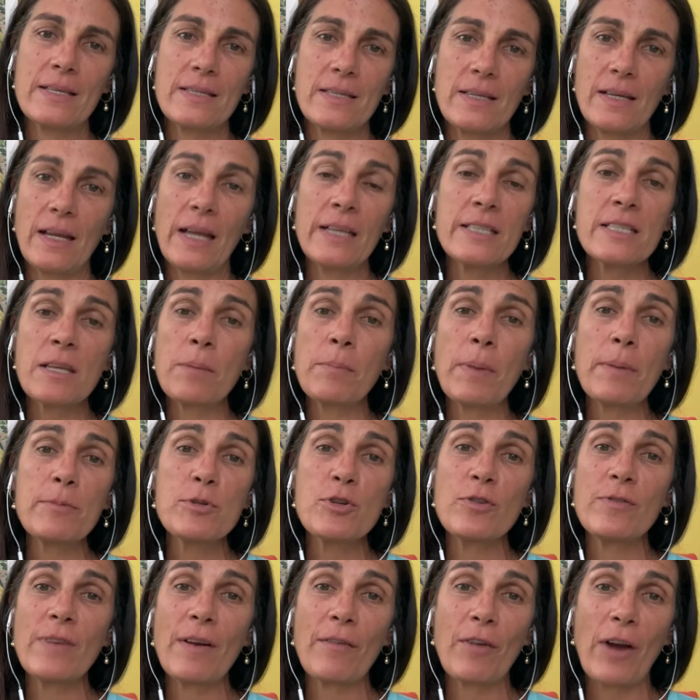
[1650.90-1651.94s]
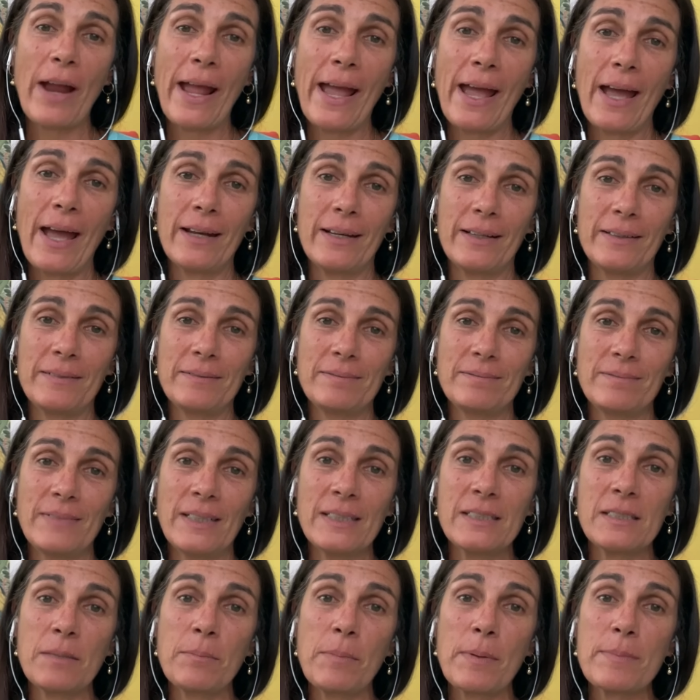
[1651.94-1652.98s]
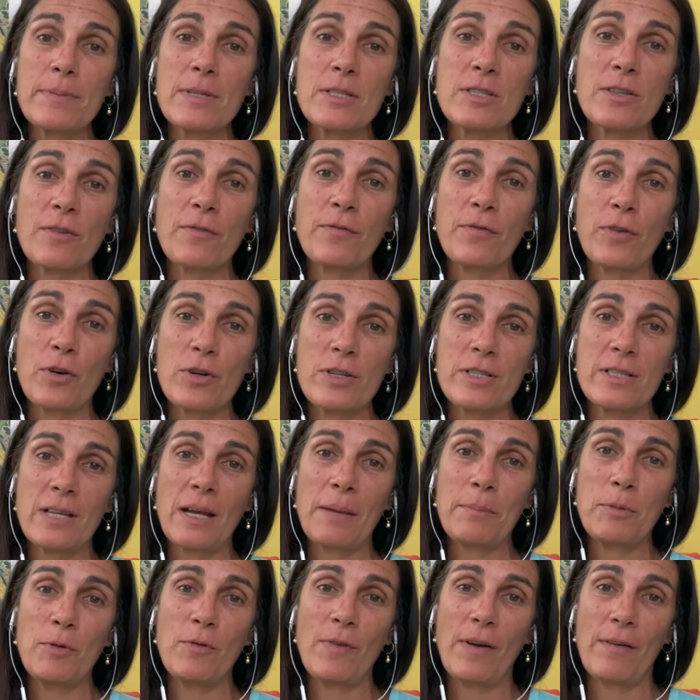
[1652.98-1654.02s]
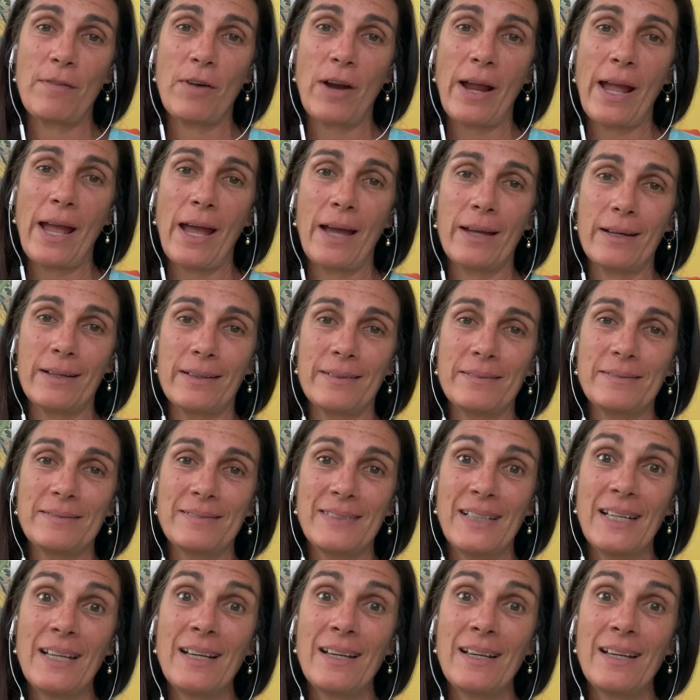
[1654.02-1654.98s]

That's it. And sometimes you've never had it. Sometimes it's the first time you've ever had it.